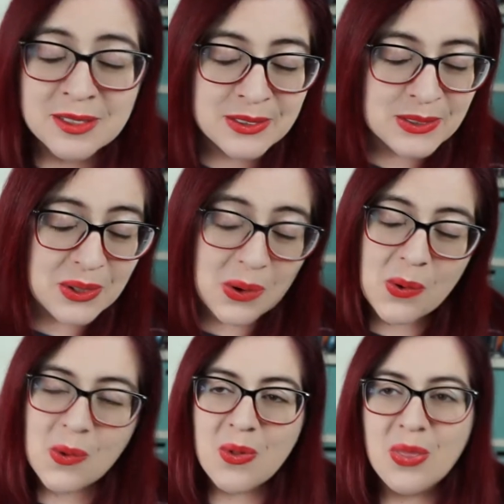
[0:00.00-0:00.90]

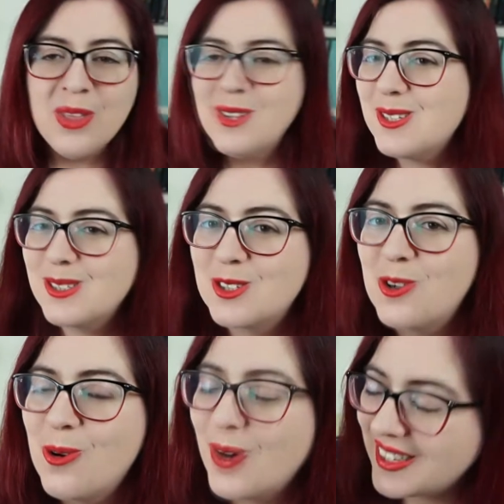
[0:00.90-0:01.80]
So, this is
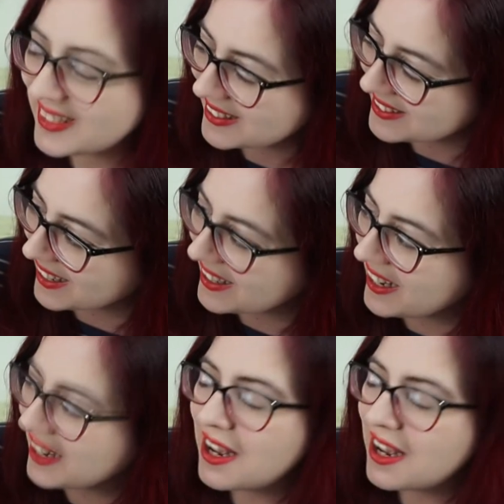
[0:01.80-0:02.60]
quite exciting.